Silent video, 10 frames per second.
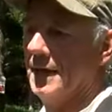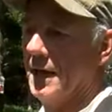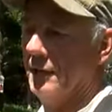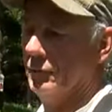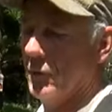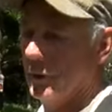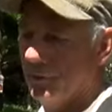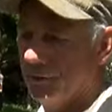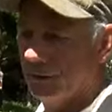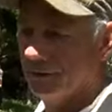gallon water
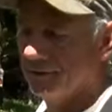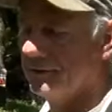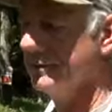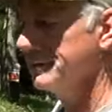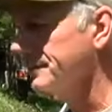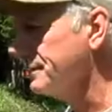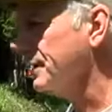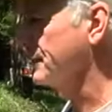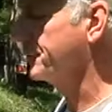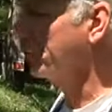tanks
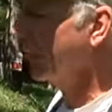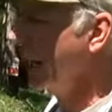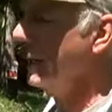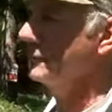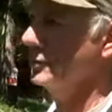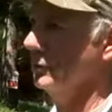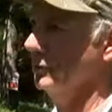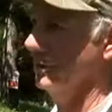for absolute